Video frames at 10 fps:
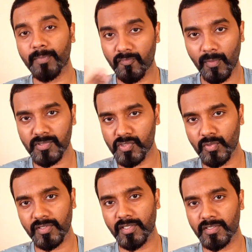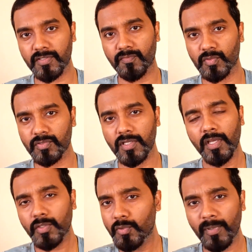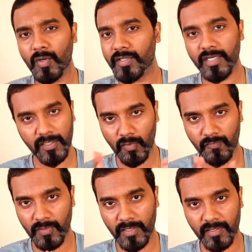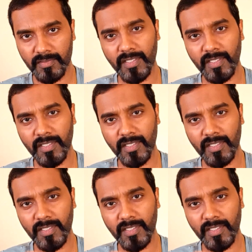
performance during the interviews, you may not get an offer letter.